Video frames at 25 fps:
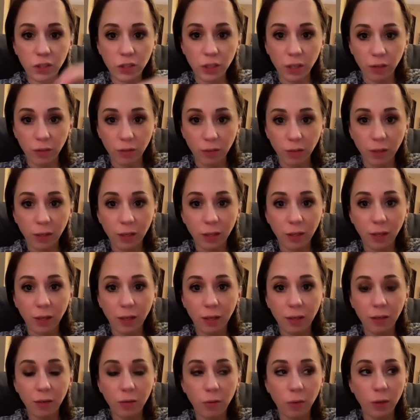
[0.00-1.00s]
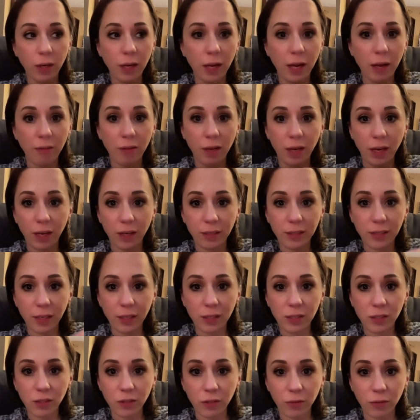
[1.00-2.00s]
He's generally like going to have an
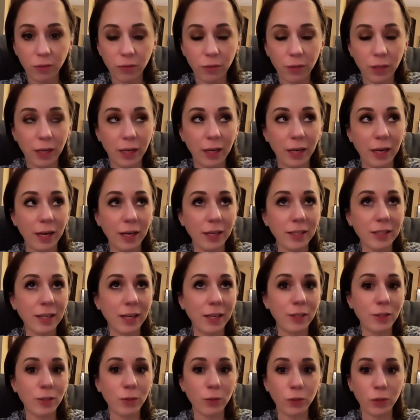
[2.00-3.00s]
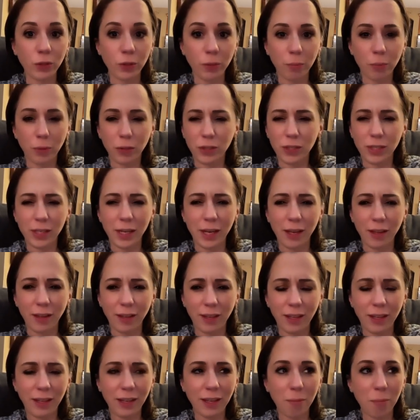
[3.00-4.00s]
anti an antisocial
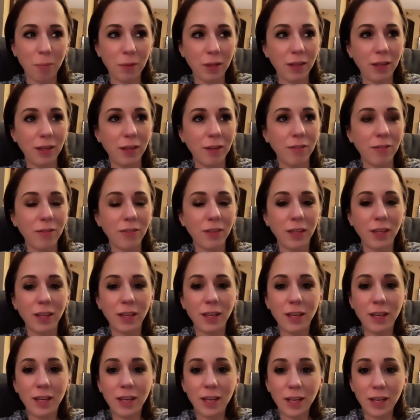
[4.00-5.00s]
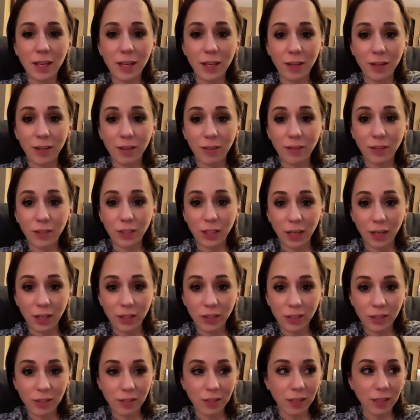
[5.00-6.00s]
personality, I believe. And
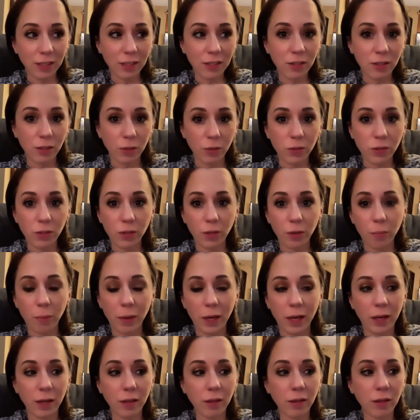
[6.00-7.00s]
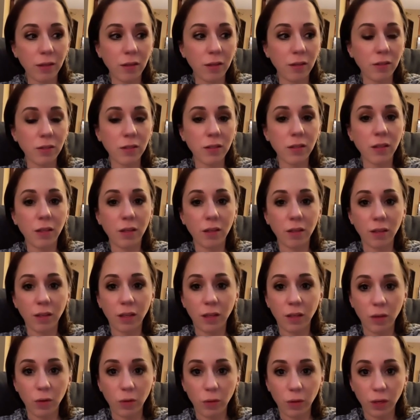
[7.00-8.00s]
Josh is like a sociopath. There's
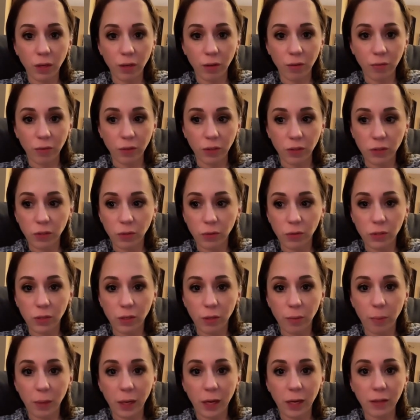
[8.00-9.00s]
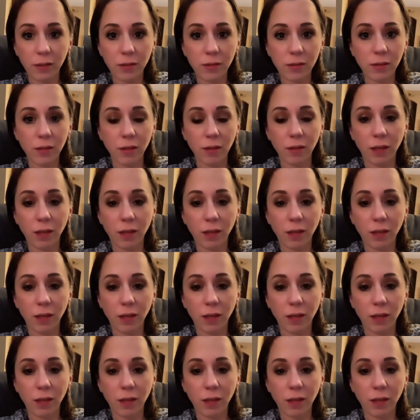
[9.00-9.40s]
literally no cure for sociopaths.